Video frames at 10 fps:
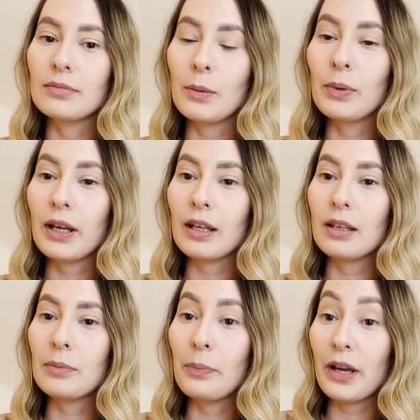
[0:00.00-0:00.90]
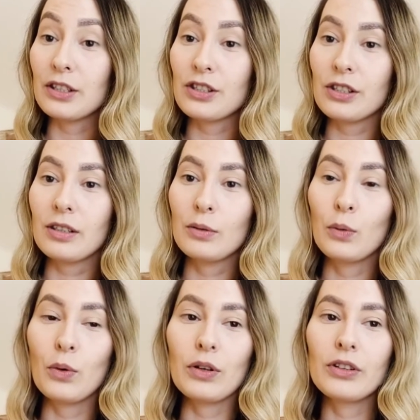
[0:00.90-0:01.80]
applying patchy,
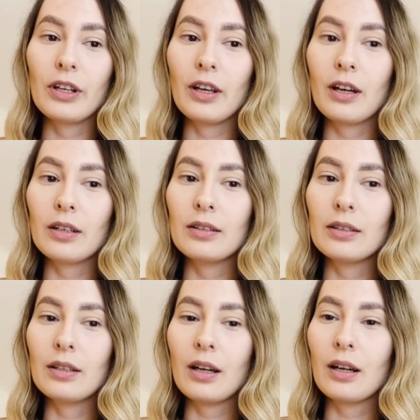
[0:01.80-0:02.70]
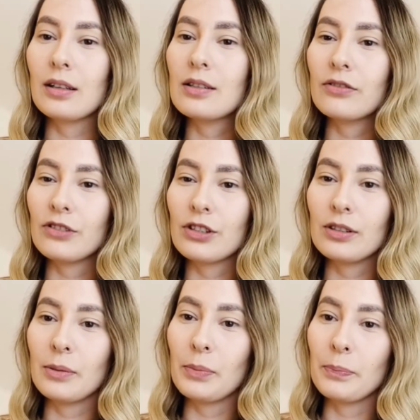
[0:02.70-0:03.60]
or they either are not
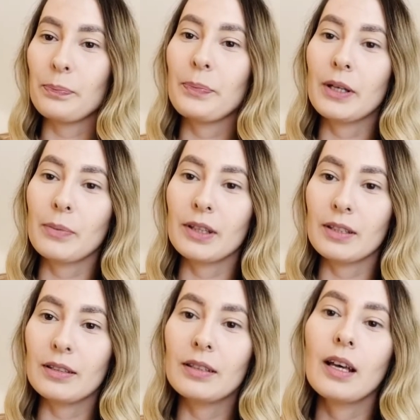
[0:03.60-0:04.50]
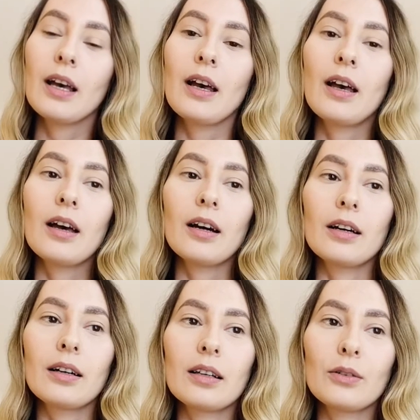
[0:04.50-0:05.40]
sufficiently pigmented
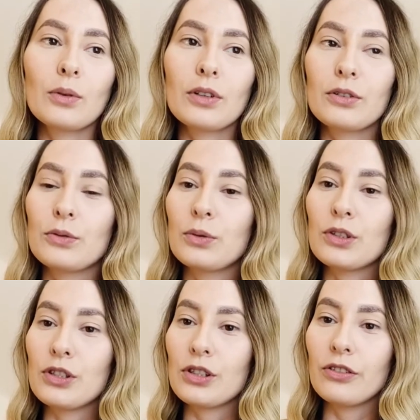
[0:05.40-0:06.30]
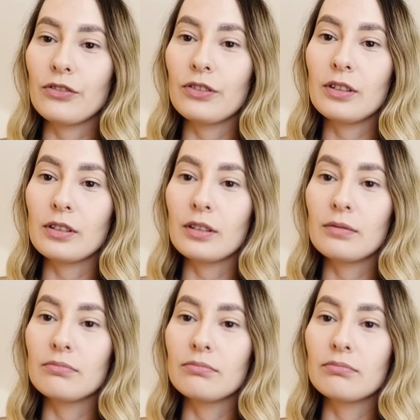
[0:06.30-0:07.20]
in order to achieve
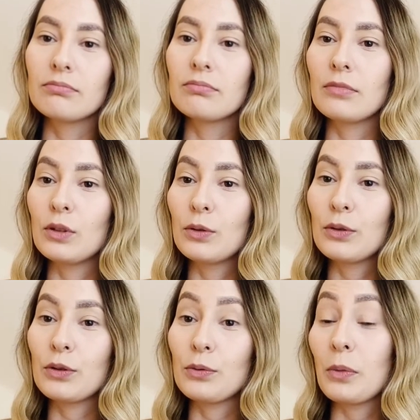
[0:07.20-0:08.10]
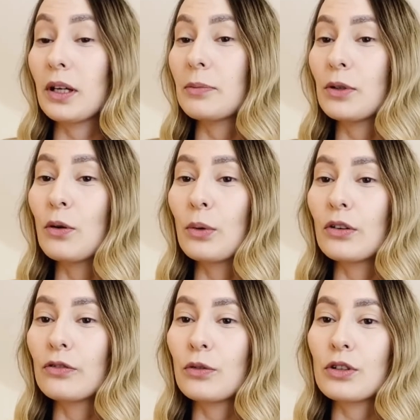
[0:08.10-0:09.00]
the look you might be going
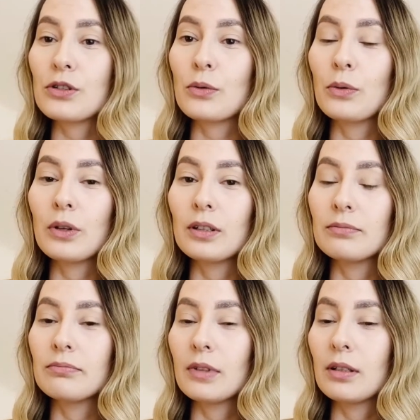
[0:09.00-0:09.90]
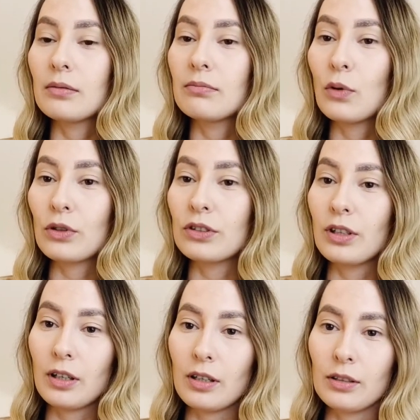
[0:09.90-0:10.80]
for, so a more
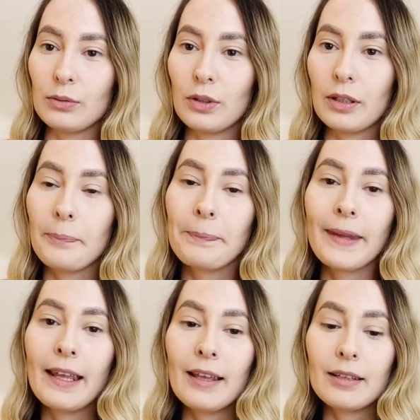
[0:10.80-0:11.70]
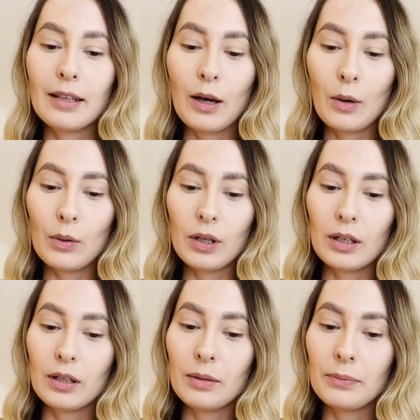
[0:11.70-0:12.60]
darker look. Now,
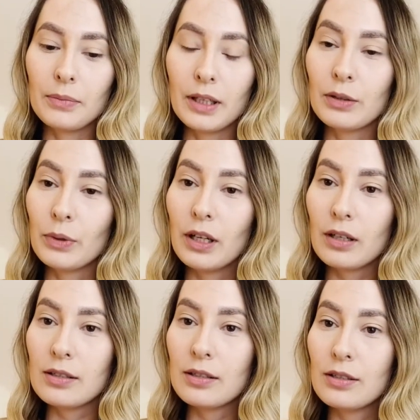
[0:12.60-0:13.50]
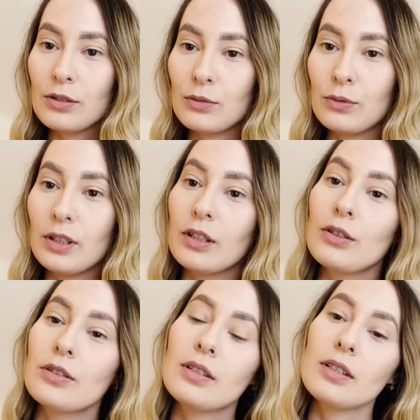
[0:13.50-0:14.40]
in regards to
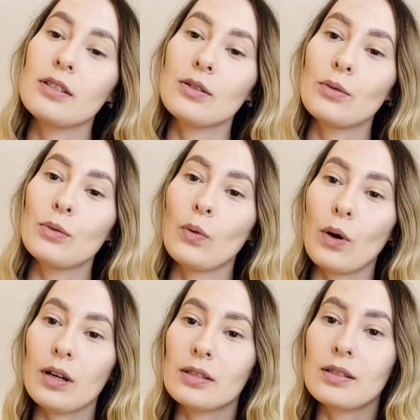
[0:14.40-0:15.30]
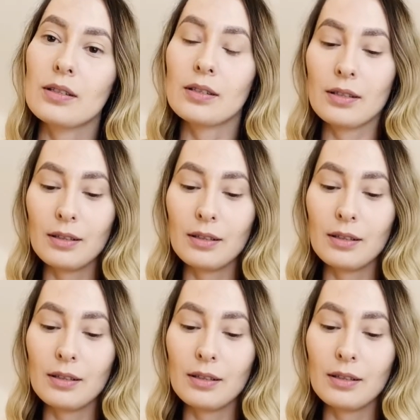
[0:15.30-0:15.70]
these new quads,